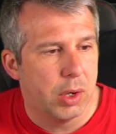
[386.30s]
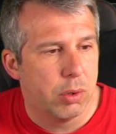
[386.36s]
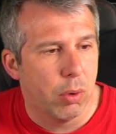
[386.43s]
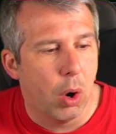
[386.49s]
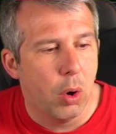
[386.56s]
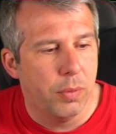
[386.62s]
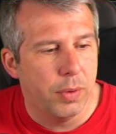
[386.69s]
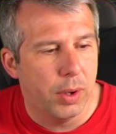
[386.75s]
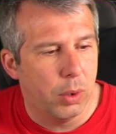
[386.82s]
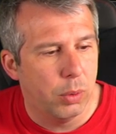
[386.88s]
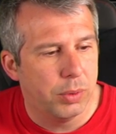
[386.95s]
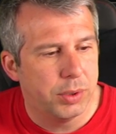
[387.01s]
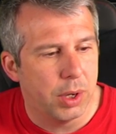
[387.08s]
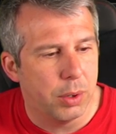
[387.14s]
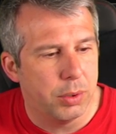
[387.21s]
Grover,
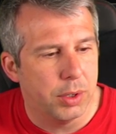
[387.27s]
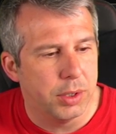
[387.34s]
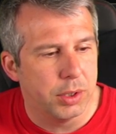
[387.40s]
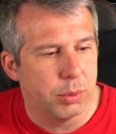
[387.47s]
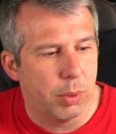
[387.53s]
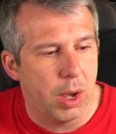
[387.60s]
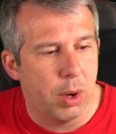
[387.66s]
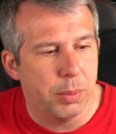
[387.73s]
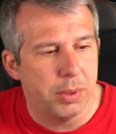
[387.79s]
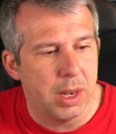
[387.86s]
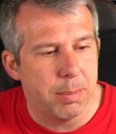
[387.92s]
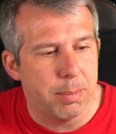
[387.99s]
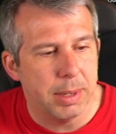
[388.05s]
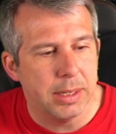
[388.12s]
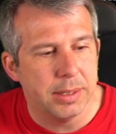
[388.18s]
also good as well with
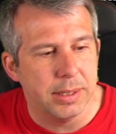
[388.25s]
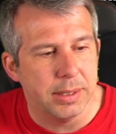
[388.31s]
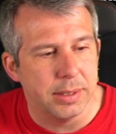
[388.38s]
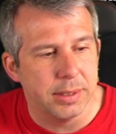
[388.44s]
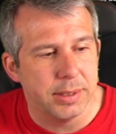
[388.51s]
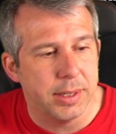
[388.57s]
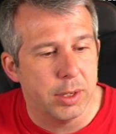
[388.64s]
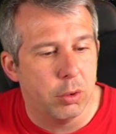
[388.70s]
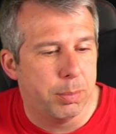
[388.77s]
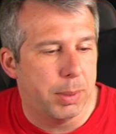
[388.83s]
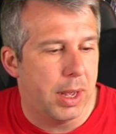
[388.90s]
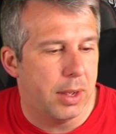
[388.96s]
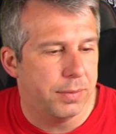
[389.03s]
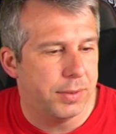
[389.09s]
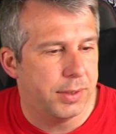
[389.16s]
the ability to steal
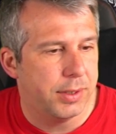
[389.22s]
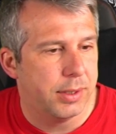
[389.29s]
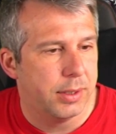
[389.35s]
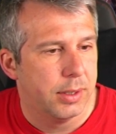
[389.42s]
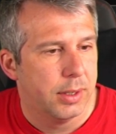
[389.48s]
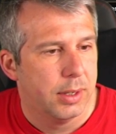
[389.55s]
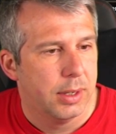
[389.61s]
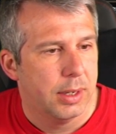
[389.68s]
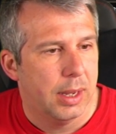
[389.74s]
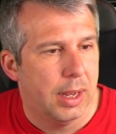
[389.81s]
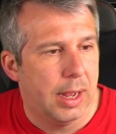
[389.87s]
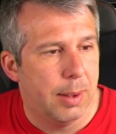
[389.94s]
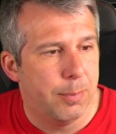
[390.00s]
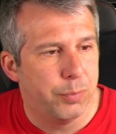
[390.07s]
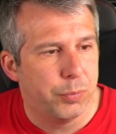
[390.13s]
buffs.
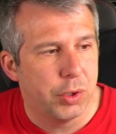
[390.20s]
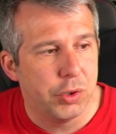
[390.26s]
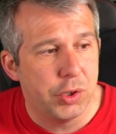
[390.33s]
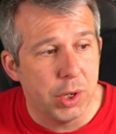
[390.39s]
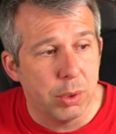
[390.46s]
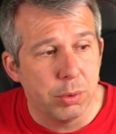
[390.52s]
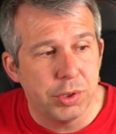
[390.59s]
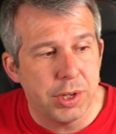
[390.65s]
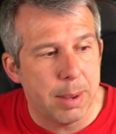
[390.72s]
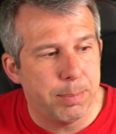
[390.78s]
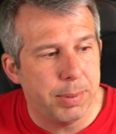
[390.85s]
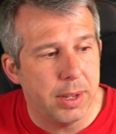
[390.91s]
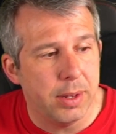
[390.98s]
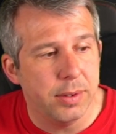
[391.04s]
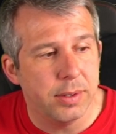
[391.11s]
Shield
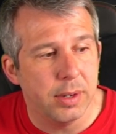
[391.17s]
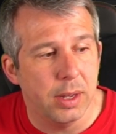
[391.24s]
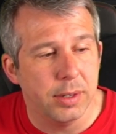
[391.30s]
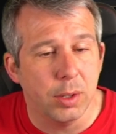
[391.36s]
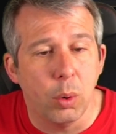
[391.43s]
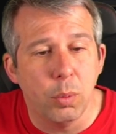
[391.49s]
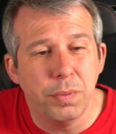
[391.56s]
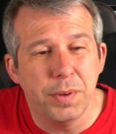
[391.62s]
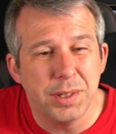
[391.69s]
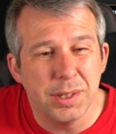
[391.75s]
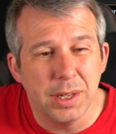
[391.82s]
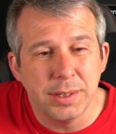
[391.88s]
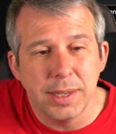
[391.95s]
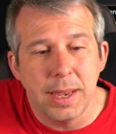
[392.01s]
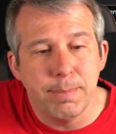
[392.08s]
champions, Adolphus,
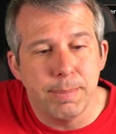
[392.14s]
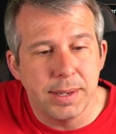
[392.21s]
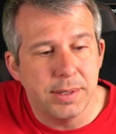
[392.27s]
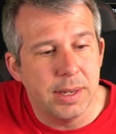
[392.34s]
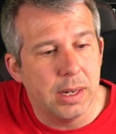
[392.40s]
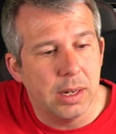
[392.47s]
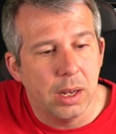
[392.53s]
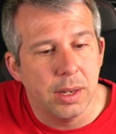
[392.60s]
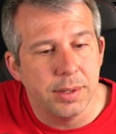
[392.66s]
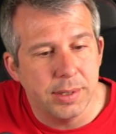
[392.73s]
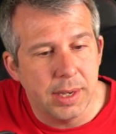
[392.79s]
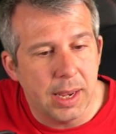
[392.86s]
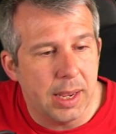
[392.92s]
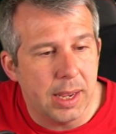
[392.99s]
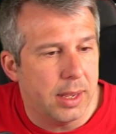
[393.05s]
I'd say best in
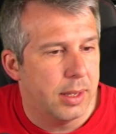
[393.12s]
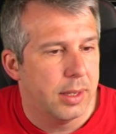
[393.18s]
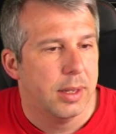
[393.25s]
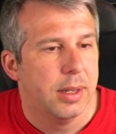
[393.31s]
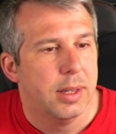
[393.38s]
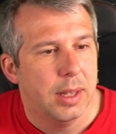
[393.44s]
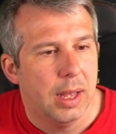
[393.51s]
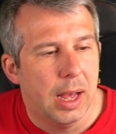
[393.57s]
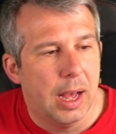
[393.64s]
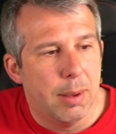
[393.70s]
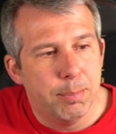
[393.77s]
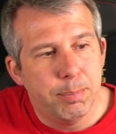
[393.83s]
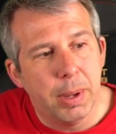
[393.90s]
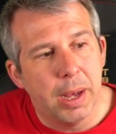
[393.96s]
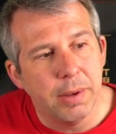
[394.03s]
class here.
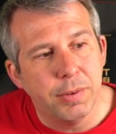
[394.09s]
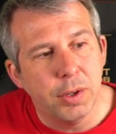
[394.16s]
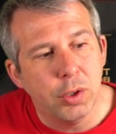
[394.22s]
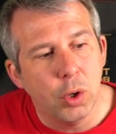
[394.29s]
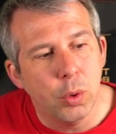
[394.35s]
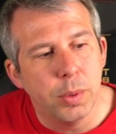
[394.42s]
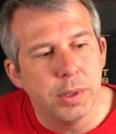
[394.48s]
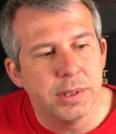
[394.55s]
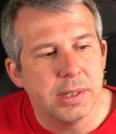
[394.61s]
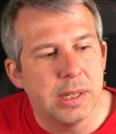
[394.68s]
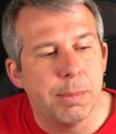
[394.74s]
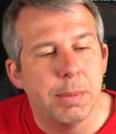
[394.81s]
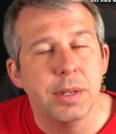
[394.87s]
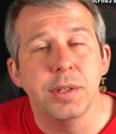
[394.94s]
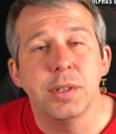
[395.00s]
But if you do want
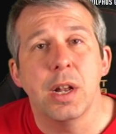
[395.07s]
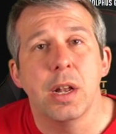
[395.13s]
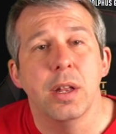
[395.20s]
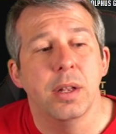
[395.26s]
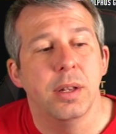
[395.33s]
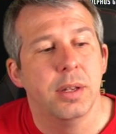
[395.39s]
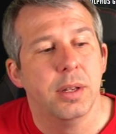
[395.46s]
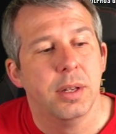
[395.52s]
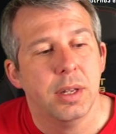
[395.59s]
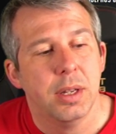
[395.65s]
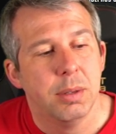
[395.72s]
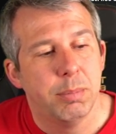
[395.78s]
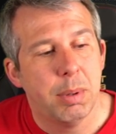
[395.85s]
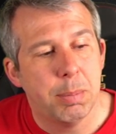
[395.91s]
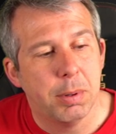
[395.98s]
someone that's going to
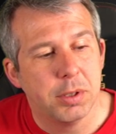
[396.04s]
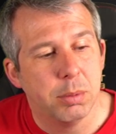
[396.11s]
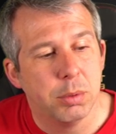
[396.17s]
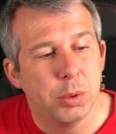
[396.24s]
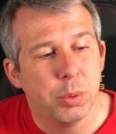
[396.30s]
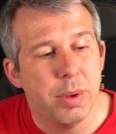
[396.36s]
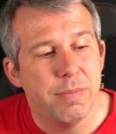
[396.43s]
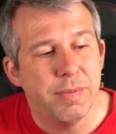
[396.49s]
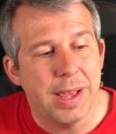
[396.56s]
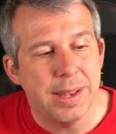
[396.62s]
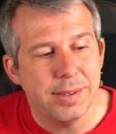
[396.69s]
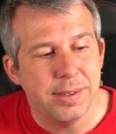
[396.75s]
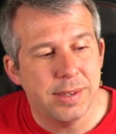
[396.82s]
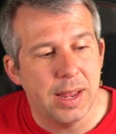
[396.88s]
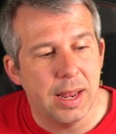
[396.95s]
be possible to
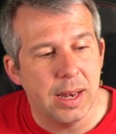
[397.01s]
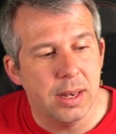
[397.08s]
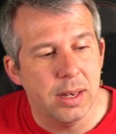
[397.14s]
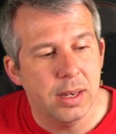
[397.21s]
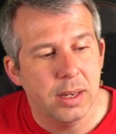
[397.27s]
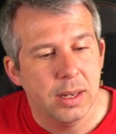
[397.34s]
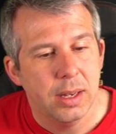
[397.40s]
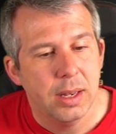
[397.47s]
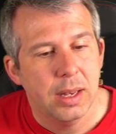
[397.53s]
invest in